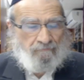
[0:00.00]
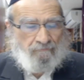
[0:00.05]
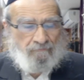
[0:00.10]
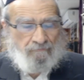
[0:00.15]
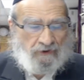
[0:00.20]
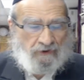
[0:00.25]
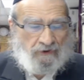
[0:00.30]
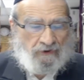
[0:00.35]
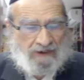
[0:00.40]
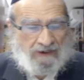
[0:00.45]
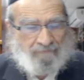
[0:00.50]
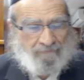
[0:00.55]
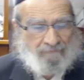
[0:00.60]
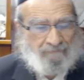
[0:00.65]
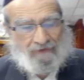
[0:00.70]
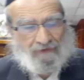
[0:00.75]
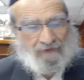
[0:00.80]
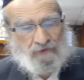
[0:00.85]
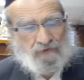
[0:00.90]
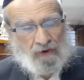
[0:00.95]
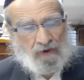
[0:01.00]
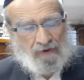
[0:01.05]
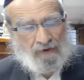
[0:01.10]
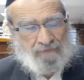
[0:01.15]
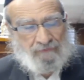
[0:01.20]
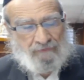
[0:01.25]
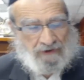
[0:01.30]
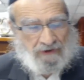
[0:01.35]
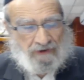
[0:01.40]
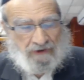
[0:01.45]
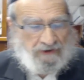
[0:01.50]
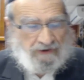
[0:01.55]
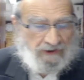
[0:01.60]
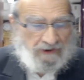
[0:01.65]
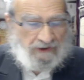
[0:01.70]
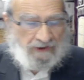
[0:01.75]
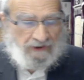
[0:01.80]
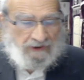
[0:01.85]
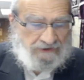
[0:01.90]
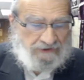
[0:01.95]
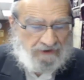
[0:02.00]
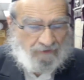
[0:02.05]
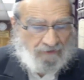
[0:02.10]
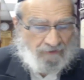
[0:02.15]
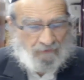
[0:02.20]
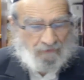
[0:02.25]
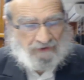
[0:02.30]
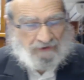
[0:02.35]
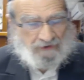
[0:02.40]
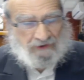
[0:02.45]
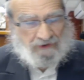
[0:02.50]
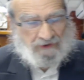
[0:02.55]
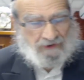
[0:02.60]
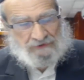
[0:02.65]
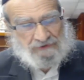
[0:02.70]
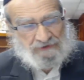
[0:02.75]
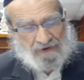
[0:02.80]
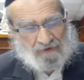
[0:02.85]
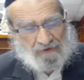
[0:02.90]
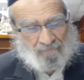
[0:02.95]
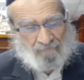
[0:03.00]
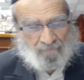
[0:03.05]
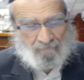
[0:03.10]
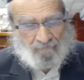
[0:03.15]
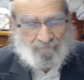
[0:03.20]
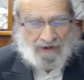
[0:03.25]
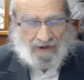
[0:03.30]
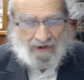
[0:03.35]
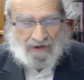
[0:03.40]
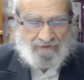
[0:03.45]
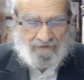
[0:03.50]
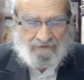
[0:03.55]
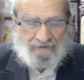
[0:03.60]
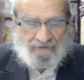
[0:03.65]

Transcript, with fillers: Moshe Rabbeinu of Hasholom, he, his inyan, he was in inyan Ma.